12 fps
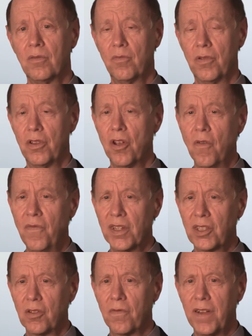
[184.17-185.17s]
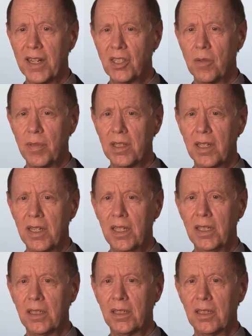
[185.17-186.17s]
With no fiscal
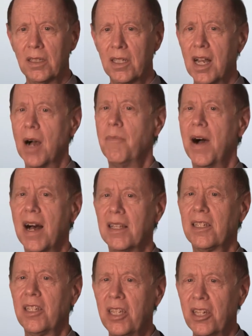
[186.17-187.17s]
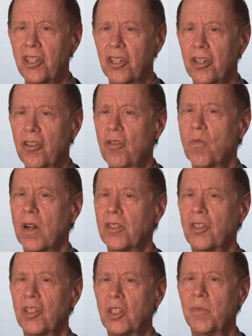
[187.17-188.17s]
flexibility, a politician who
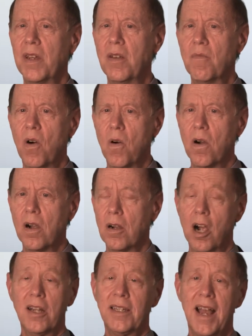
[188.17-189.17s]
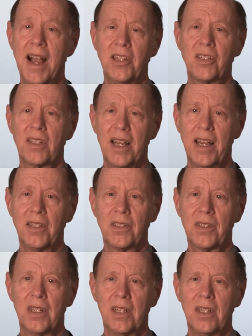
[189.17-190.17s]
wants to spend more or tax
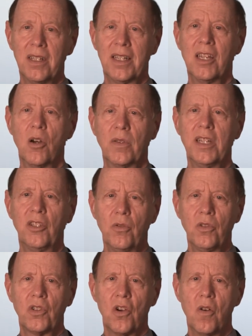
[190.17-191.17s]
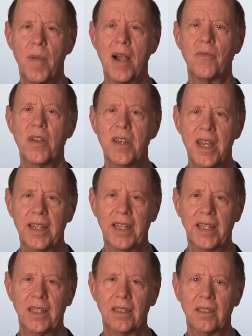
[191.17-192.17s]
less can only do so by
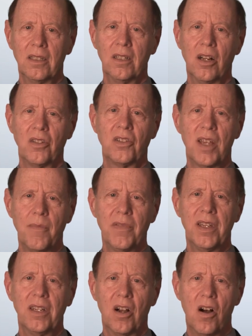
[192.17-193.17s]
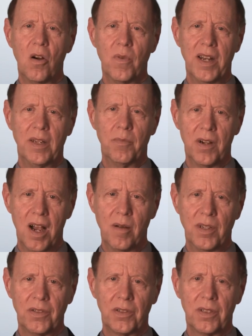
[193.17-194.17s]
reneging on something already
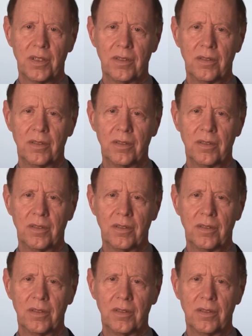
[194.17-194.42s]
promised.